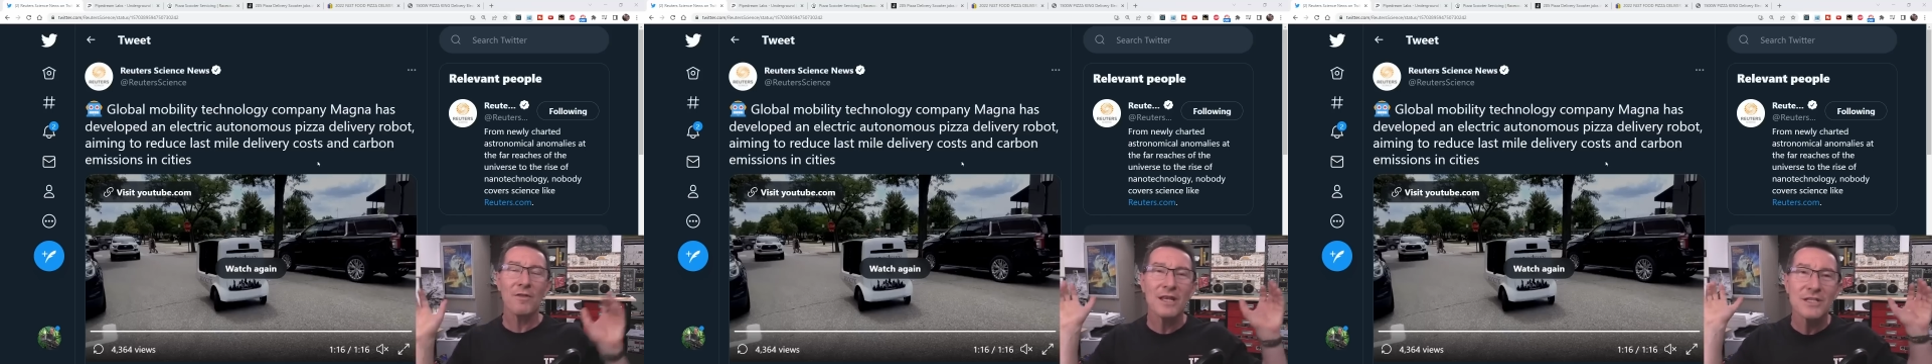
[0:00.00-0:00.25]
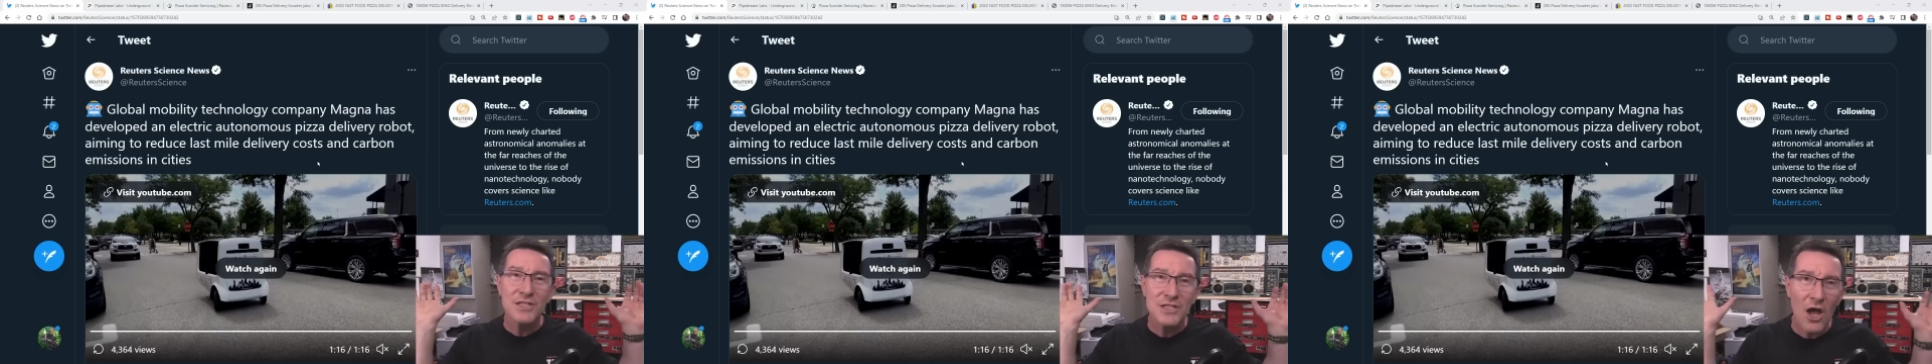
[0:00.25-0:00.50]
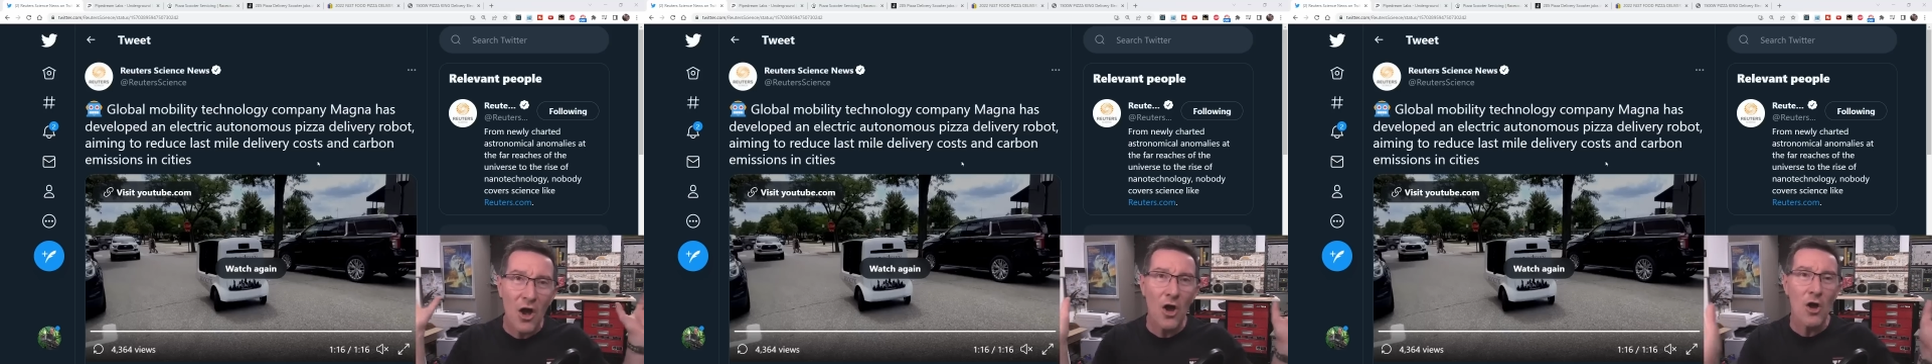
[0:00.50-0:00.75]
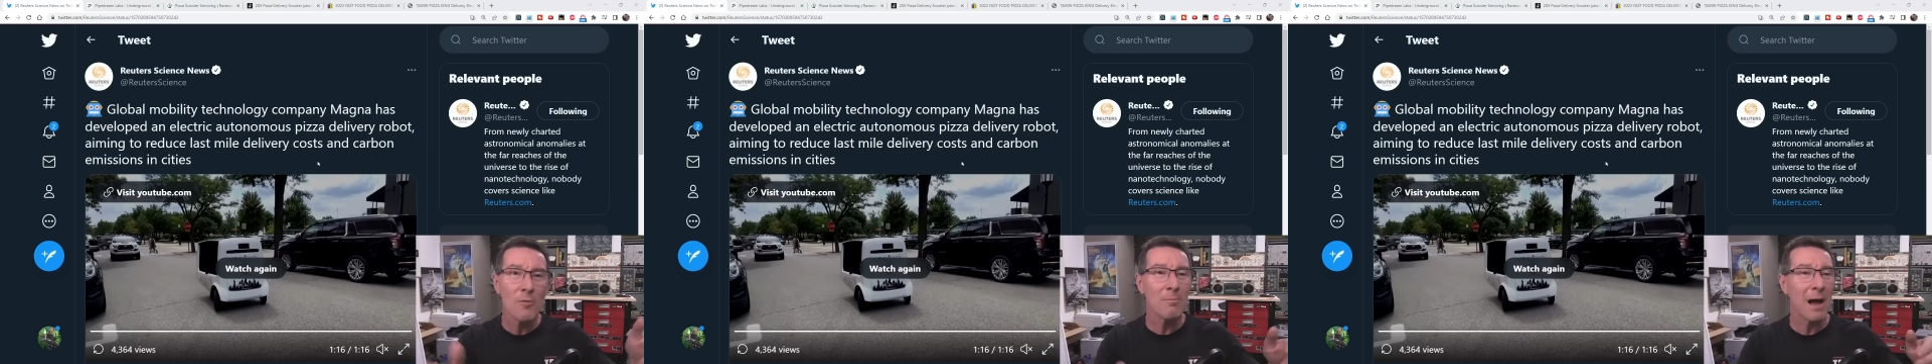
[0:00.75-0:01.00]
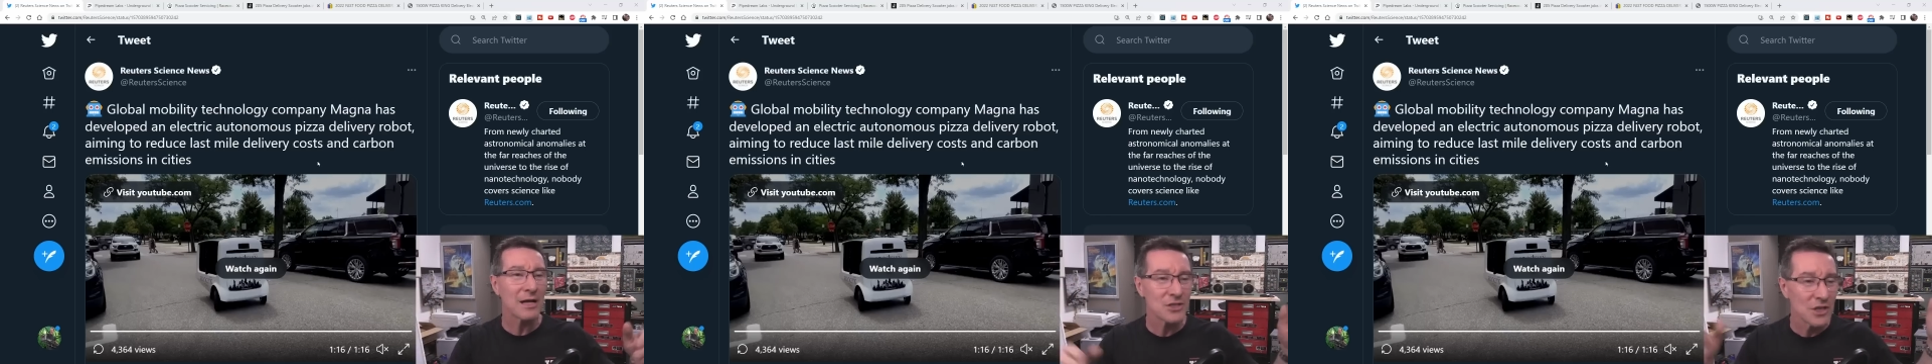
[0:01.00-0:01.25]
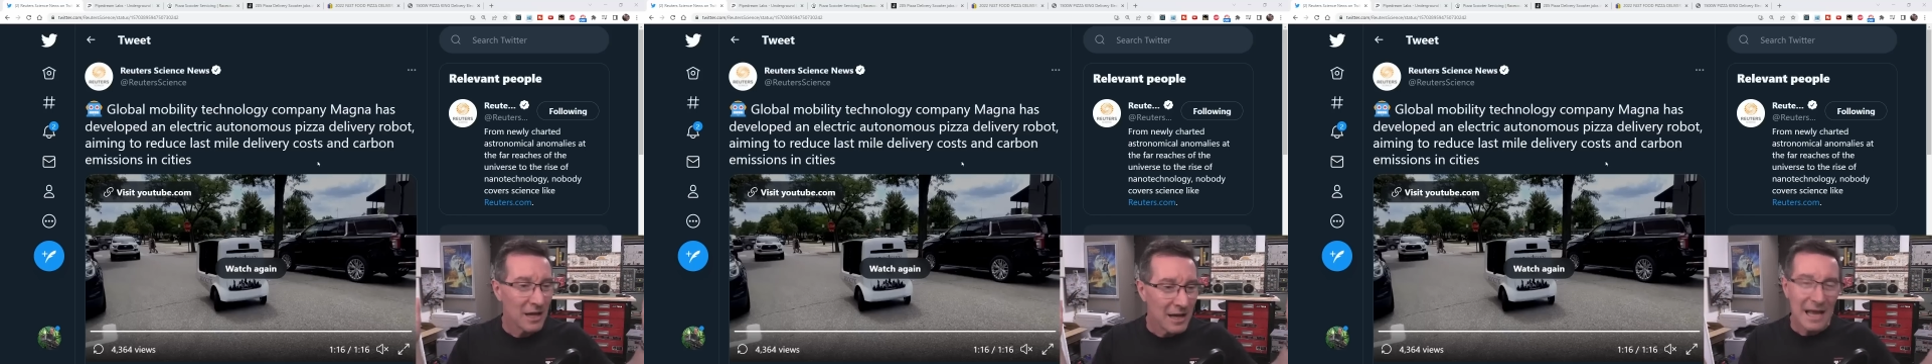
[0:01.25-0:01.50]
And there's so
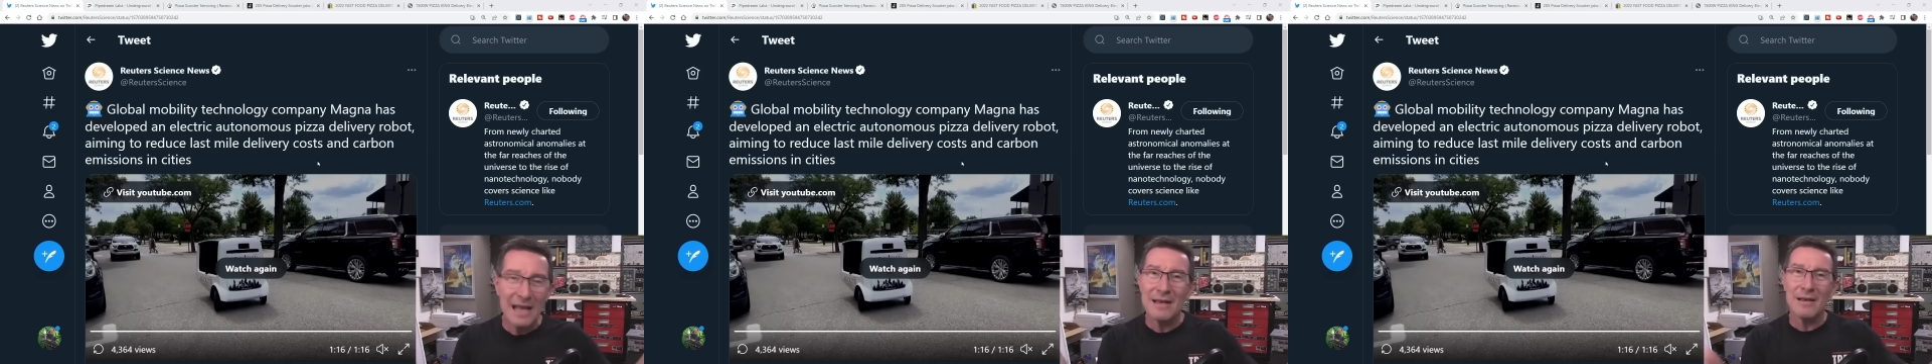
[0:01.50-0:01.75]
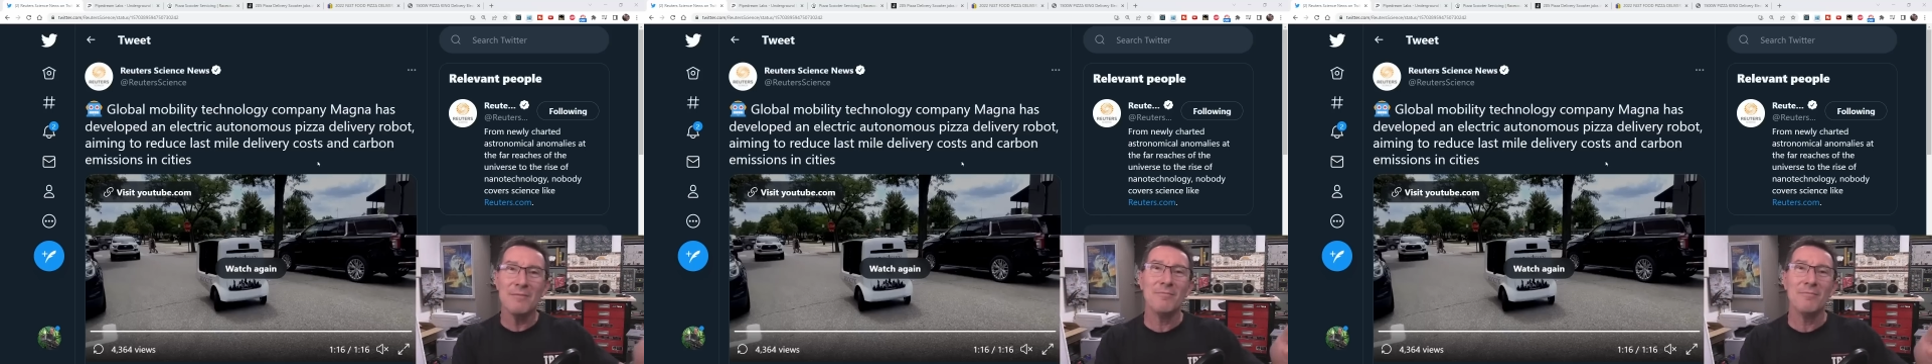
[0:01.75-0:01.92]
much eh,